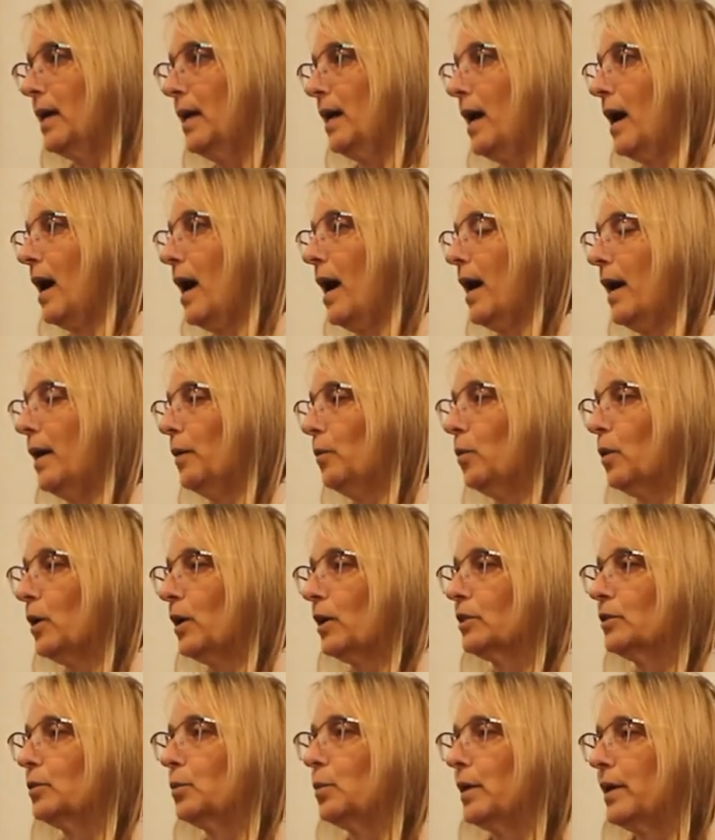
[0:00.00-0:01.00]
I
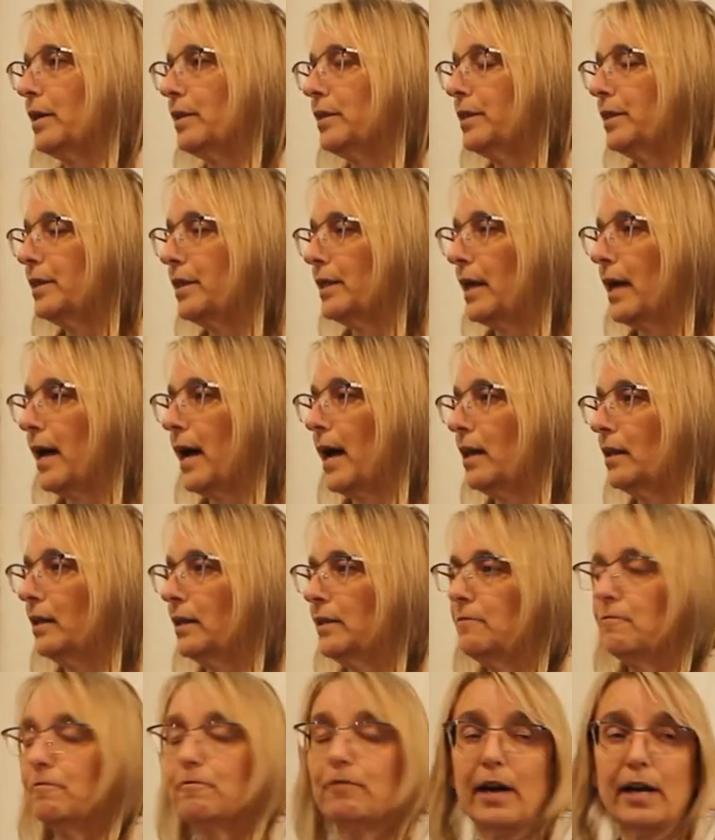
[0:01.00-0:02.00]
worked with
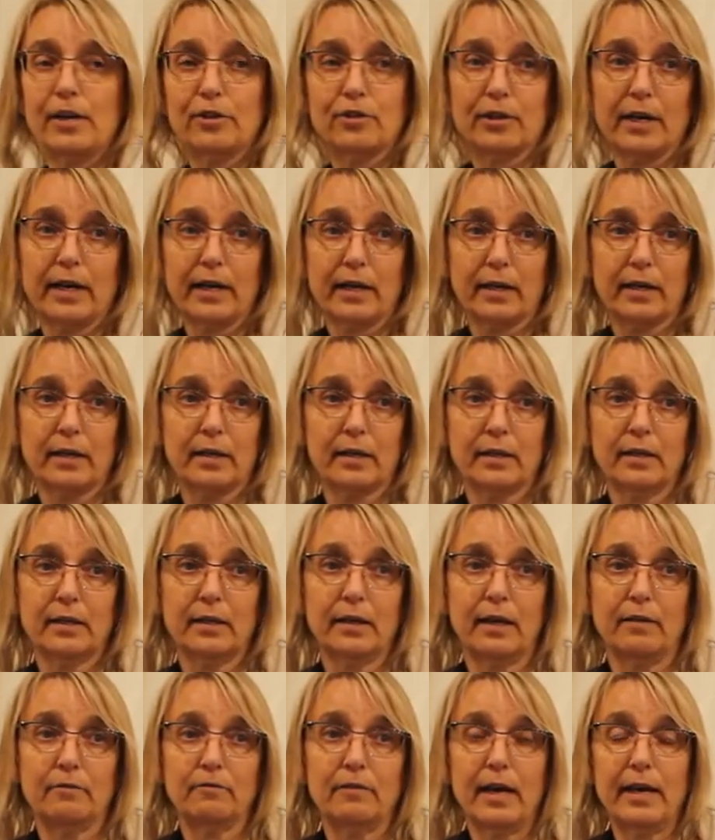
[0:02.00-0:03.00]
Helen, Frederick
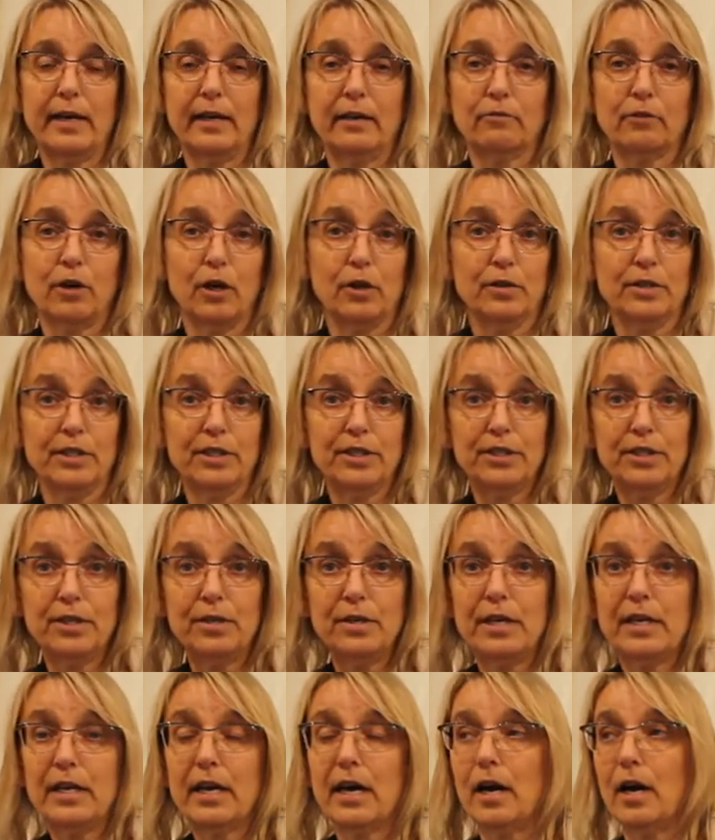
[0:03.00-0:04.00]
at Reading Road
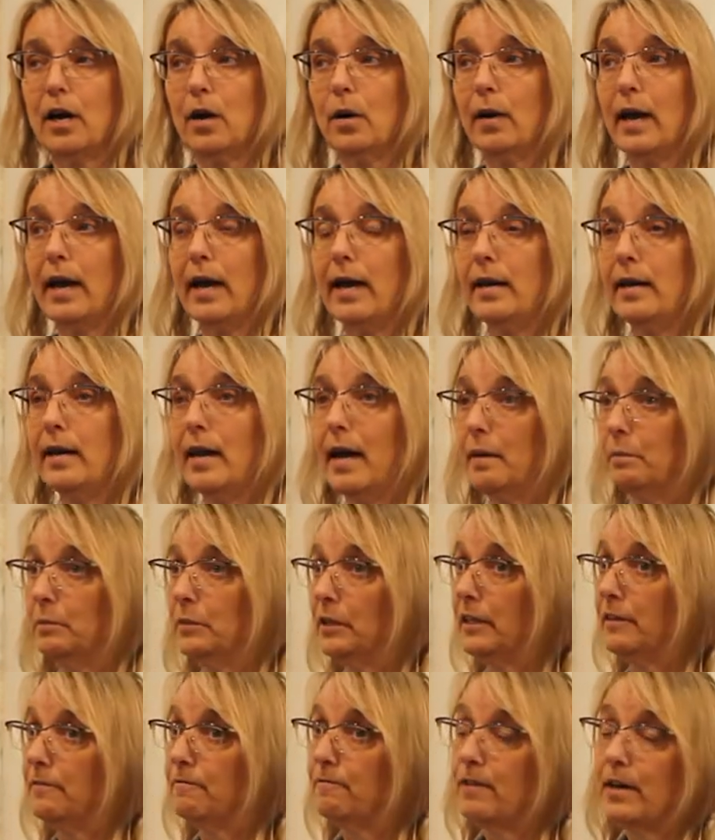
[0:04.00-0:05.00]
Studio, and
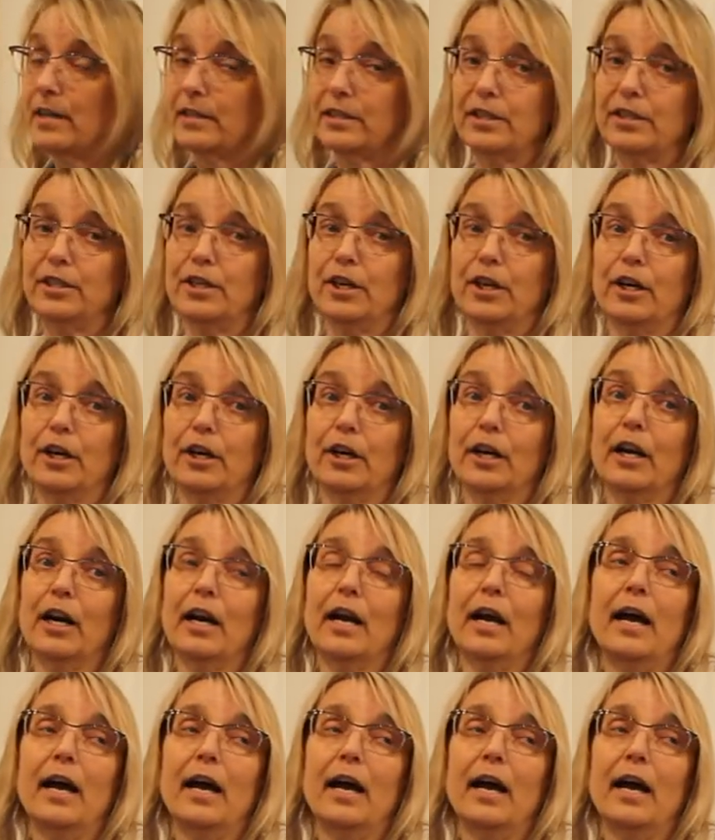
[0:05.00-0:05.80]
Emily Fussner.